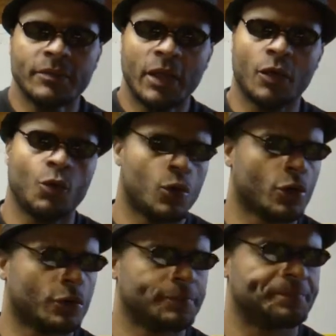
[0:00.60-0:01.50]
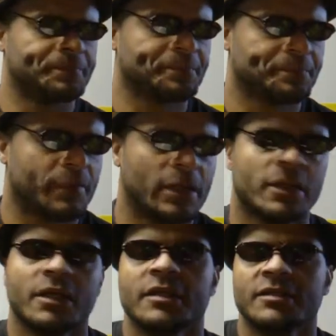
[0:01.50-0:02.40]
Hello world,
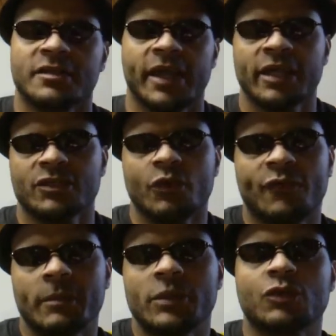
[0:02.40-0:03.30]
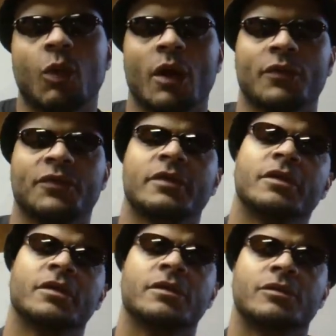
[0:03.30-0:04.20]
today is November
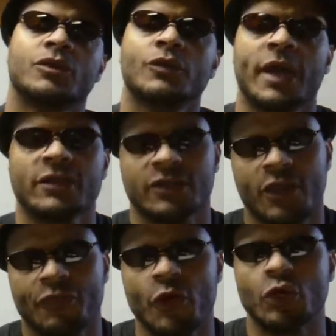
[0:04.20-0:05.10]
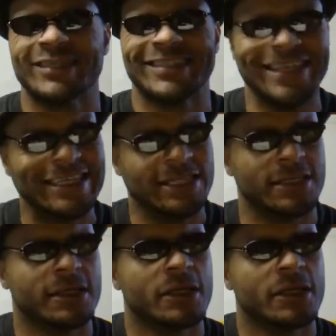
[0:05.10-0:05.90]
12th, 2013.